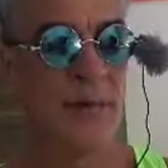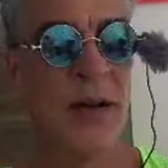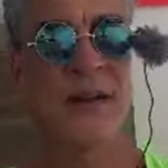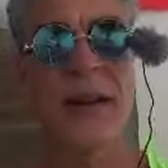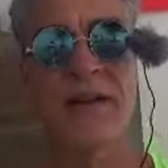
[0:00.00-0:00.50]

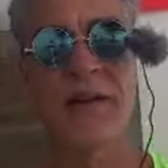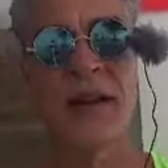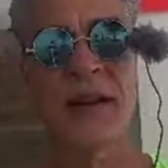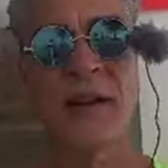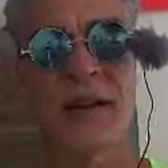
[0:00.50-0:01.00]
Watch that
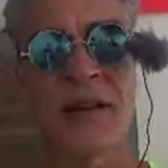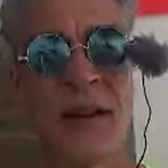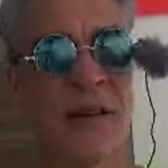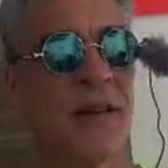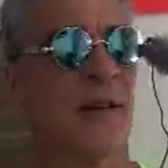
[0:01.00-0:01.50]
video. Watch
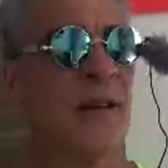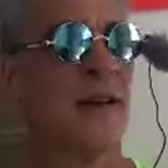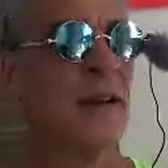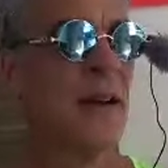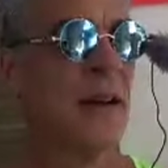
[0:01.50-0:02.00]
our
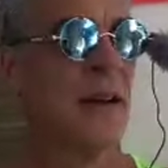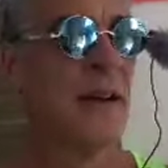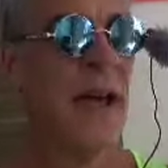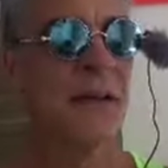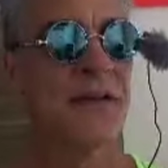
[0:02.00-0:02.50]

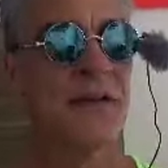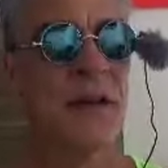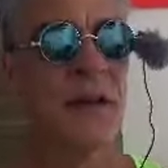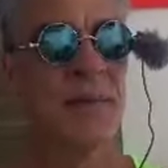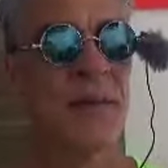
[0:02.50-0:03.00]
live
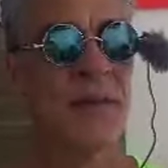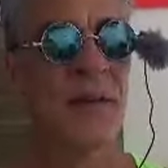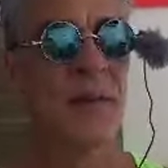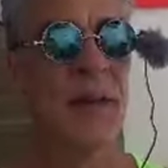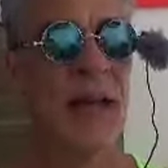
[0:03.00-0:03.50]
stream
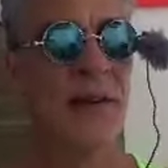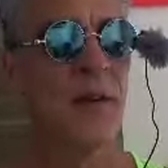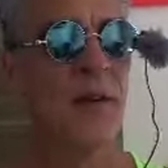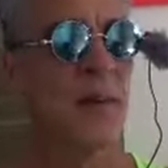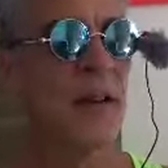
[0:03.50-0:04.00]
from that.
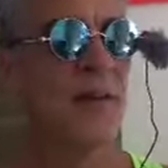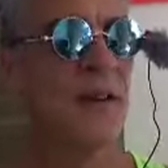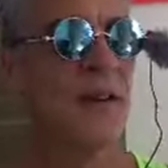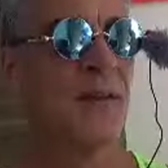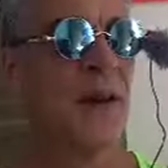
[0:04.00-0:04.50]
Go to minute
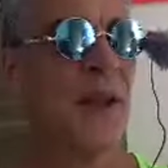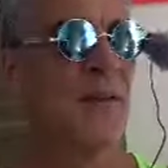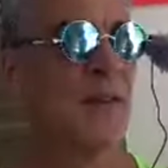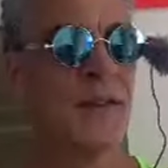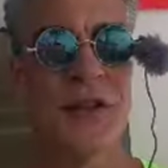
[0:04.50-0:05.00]

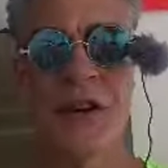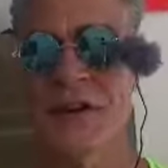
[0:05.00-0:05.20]
55 when the chair